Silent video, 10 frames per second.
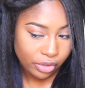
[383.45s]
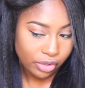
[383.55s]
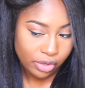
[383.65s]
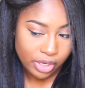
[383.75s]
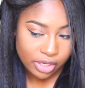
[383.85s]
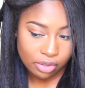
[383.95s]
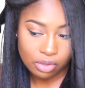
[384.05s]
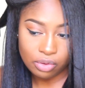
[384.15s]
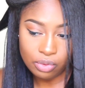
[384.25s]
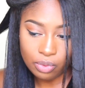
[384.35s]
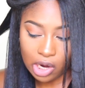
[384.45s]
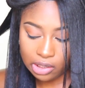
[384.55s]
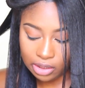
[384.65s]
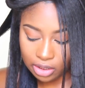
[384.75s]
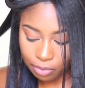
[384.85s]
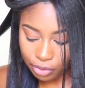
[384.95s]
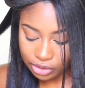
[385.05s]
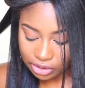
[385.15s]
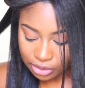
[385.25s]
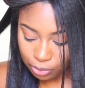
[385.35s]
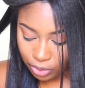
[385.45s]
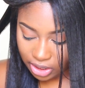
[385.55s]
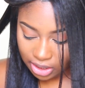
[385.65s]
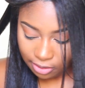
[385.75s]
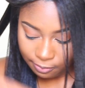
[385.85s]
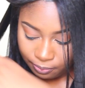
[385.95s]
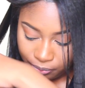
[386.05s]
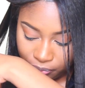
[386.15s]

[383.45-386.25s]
girl and you are looking to purchase this wig,